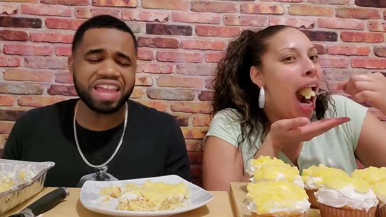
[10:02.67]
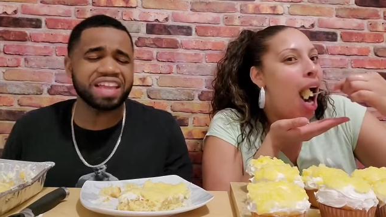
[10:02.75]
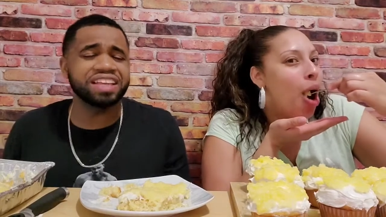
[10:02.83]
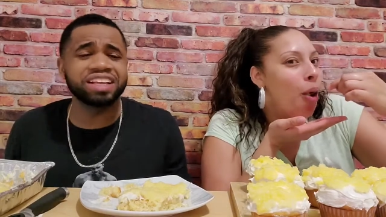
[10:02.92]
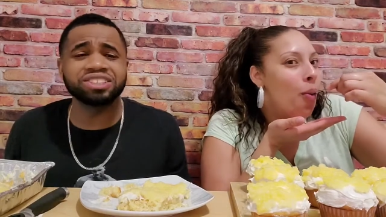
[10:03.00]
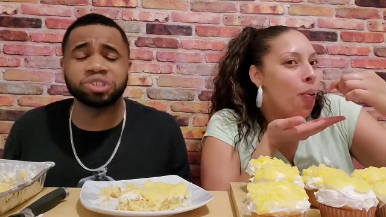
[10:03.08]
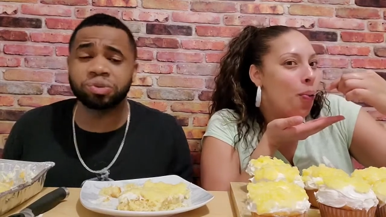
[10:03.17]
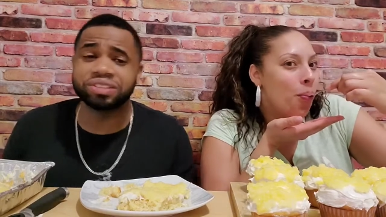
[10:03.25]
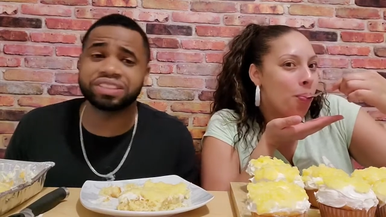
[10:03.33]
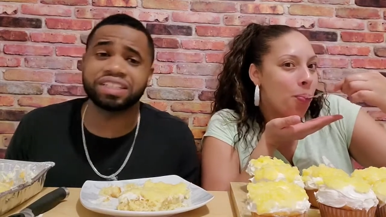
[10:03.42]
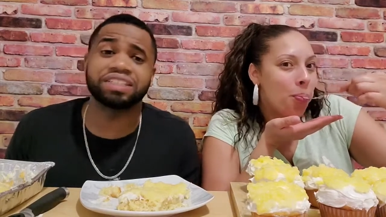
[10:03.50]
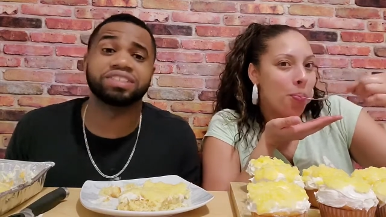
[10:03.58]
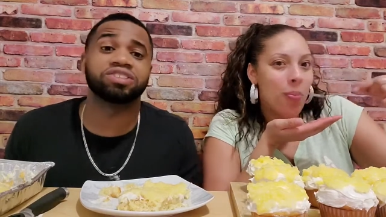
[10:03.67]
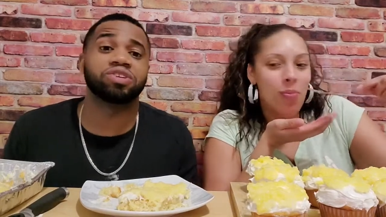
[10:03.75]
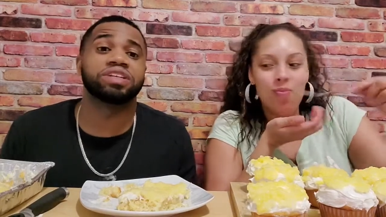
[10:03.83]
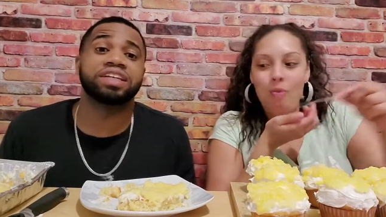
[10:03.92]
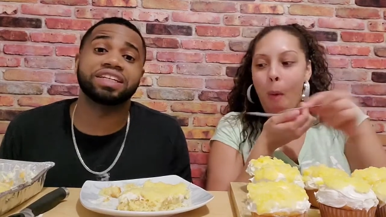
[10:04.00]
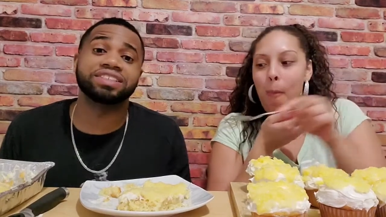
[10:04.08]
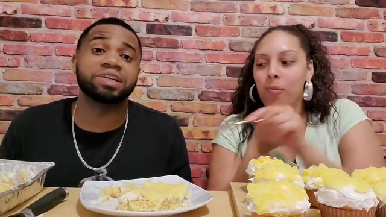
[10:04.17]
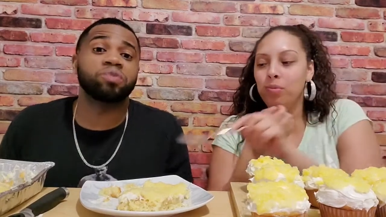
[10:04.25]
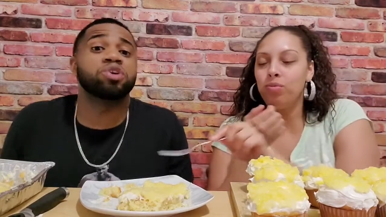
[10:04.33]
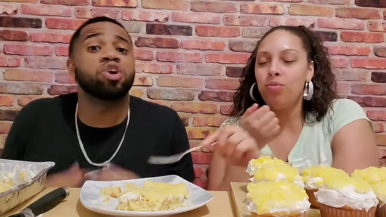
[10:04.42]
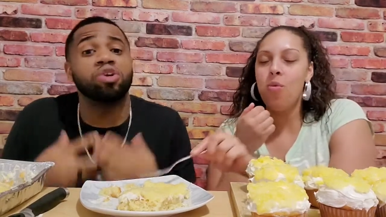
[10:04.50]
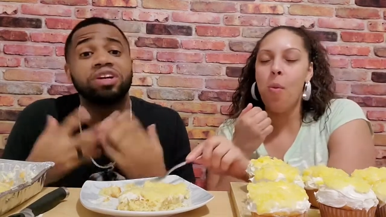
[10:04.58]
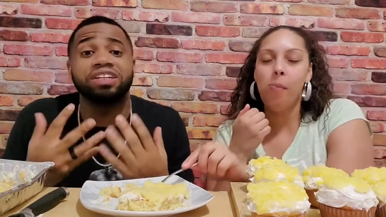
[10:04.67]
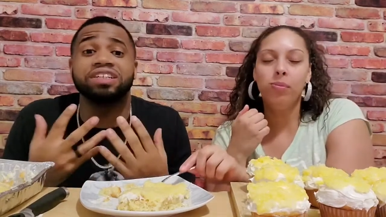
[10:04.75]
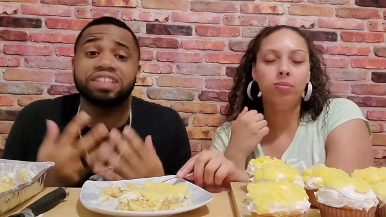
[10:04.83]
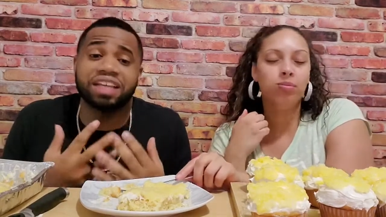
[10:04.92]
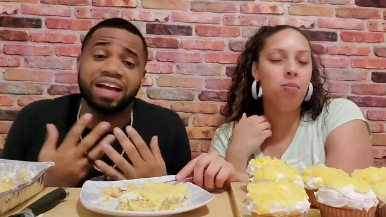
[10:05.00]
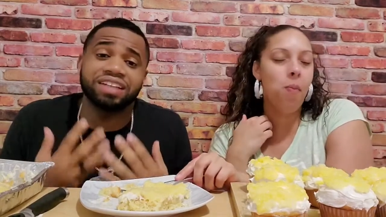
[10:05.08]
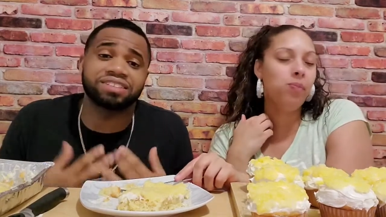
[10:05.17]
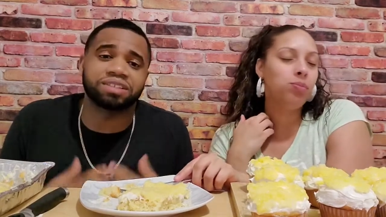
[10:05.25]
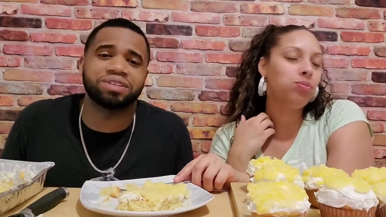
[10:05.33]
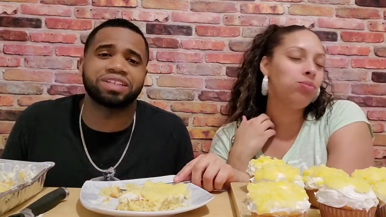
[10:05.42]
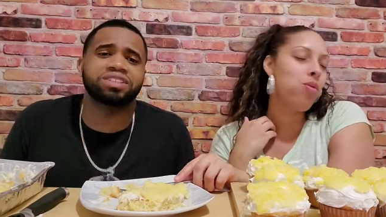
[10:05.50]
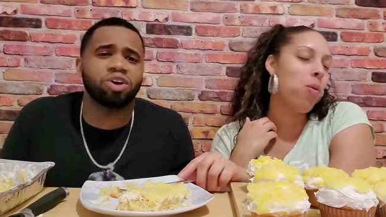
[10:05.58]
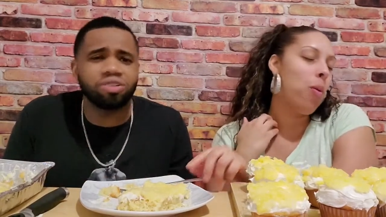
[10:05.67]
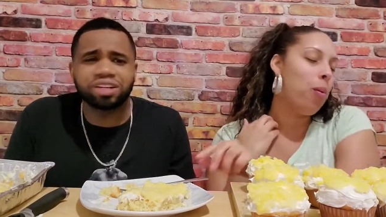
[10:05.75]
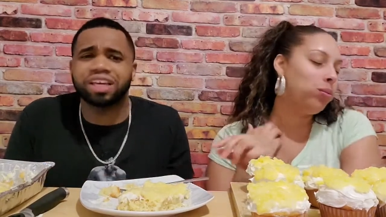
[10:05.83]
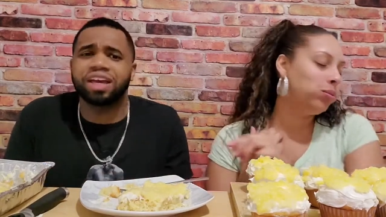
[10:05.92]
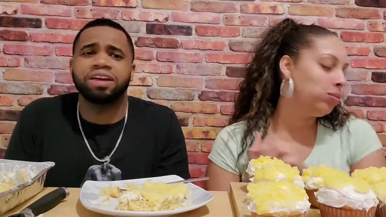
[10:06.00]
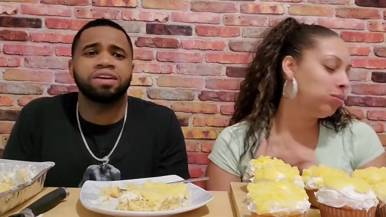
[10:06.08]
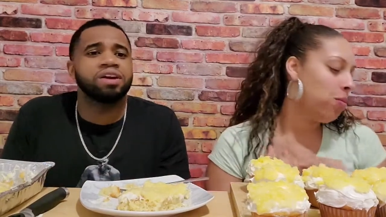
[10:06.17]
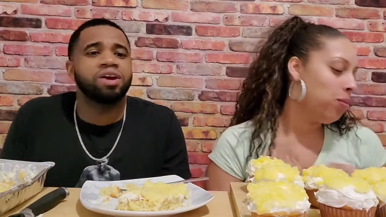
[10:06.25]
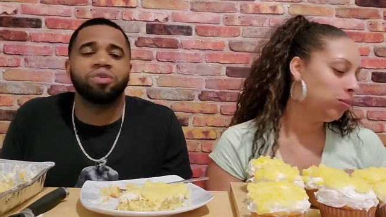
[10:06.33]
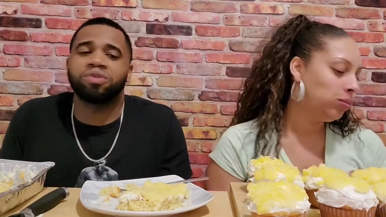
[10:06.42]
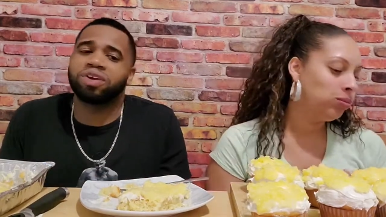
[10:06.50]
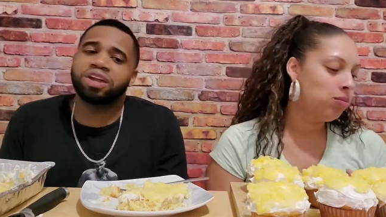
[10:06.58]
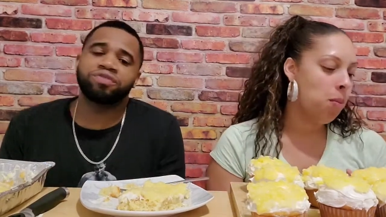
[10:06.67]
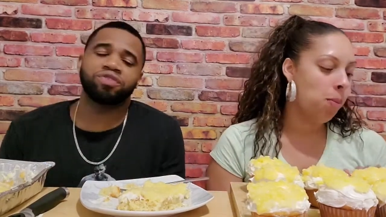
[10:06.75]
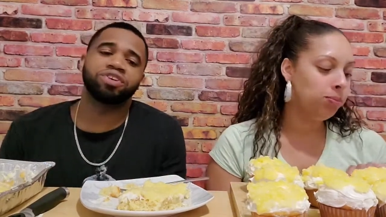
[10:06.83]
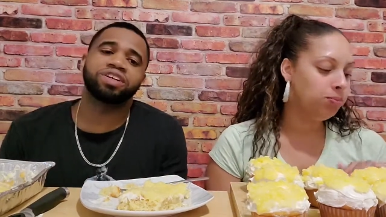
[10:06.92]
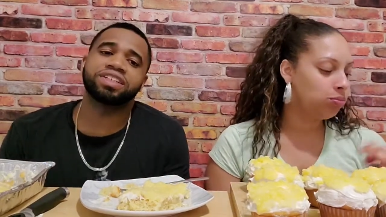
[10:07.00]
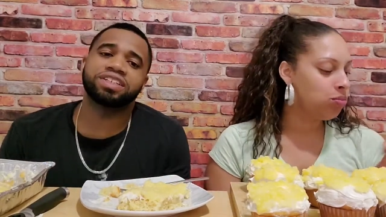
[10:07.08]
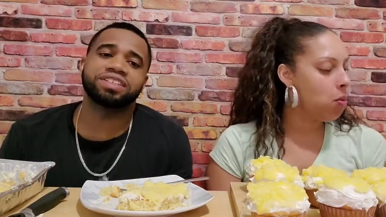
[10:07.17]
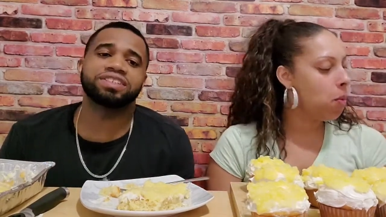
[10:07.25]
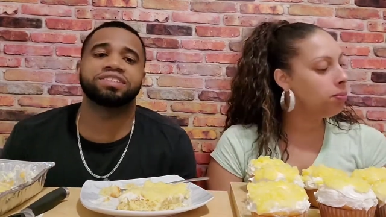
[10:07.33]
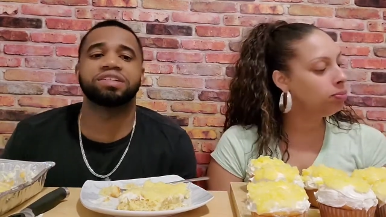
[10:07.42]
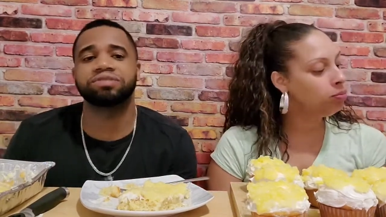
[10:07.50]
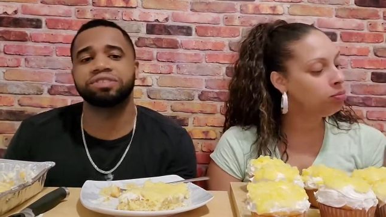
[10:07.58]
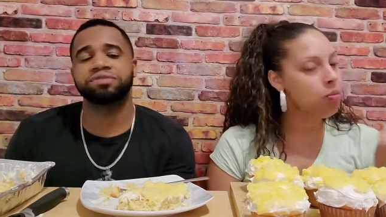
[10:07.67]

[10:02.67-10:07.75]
Speaker 1: yeah, so we're sitting. So the kid said, We're gonna cook y'all something. I said, Okay, we're ready for a cook or something.